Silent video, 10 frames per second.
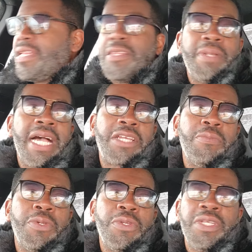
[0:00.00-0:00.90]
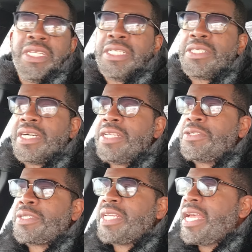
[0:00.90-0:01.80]
The black community needs to
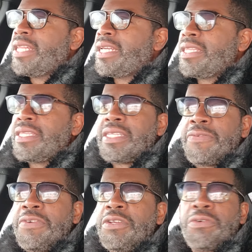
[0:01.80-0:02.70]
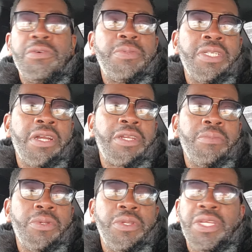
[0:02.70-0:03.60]
understand that different groups in our
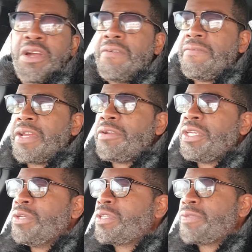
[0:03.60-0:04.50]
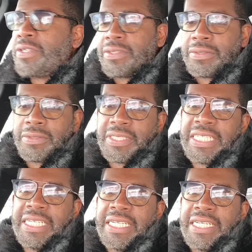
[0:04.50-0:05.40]
community are very useful.
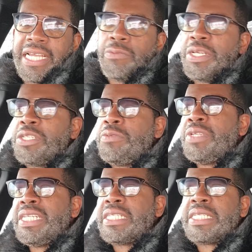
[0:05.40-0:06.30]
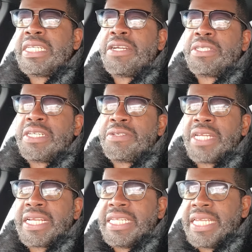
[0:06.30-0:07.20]
And we need to see ourselves
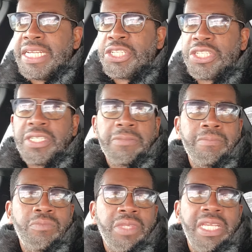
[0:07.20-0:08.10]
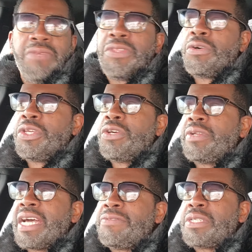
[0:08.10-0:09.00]
like a nation, even though you don't
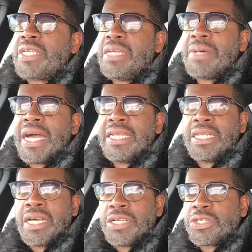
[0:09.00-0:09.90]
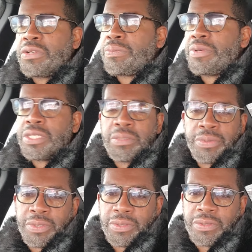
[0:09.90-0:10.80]
have the same ideological
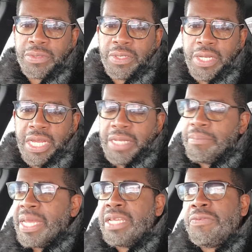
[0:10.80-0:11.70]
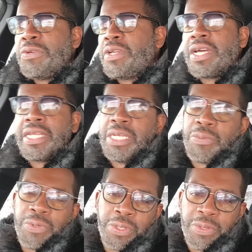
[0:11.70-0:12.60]
principles. Many of you are not
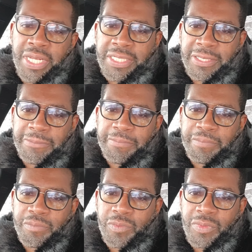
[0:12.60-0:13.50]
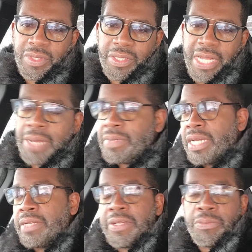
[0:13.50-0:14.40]
Hebrew Israelites. I'm
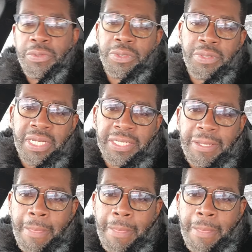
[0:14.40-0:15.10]
not a Hebrew Israelite.